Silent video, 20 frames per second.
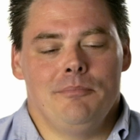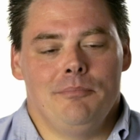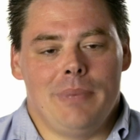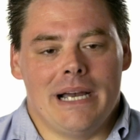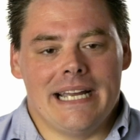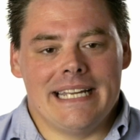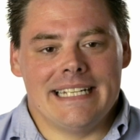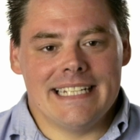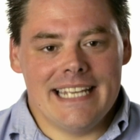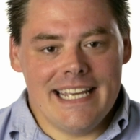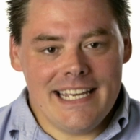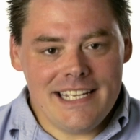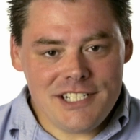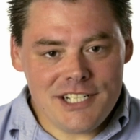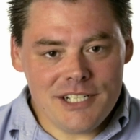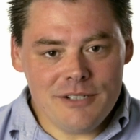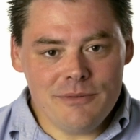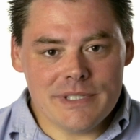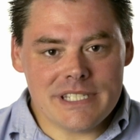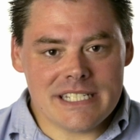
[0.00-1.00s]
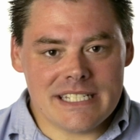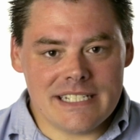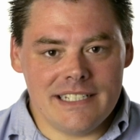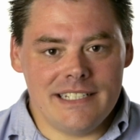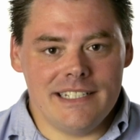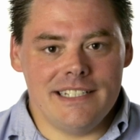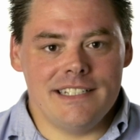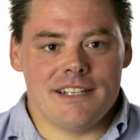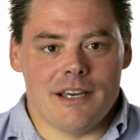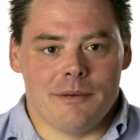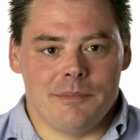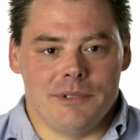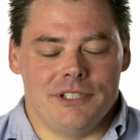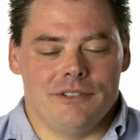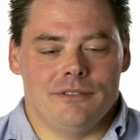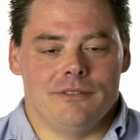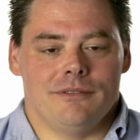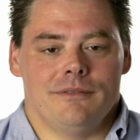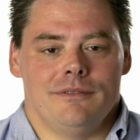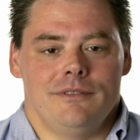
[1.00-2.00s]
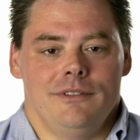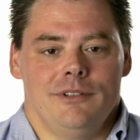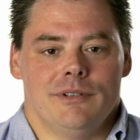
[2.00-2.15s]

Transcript: By engaging with CDW,